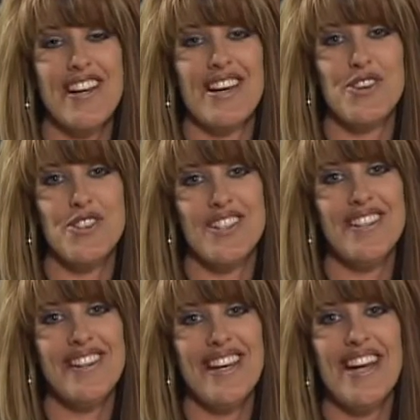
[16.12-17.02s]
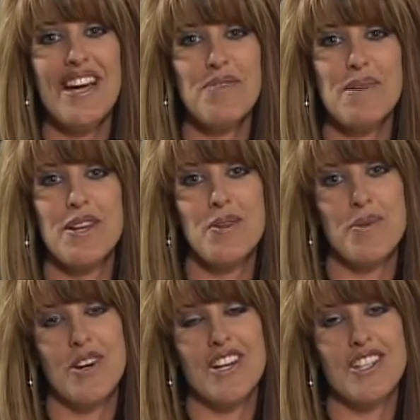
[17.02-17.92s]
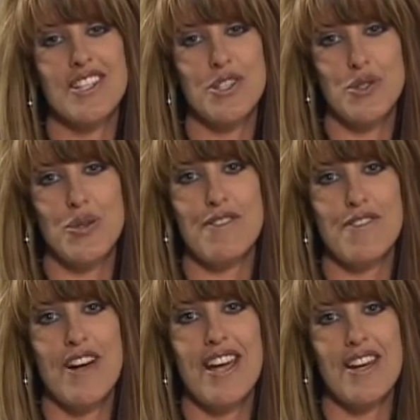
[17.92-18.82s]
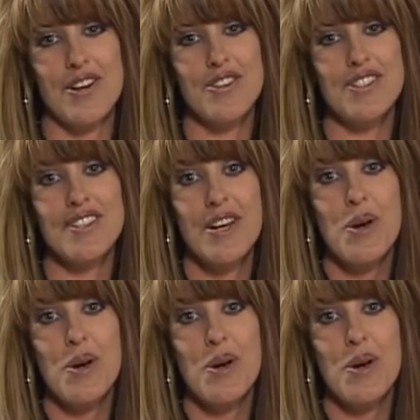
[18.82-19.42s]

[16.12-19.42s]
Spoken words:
Anderson, and I have been in the mortgage industry for 8 years,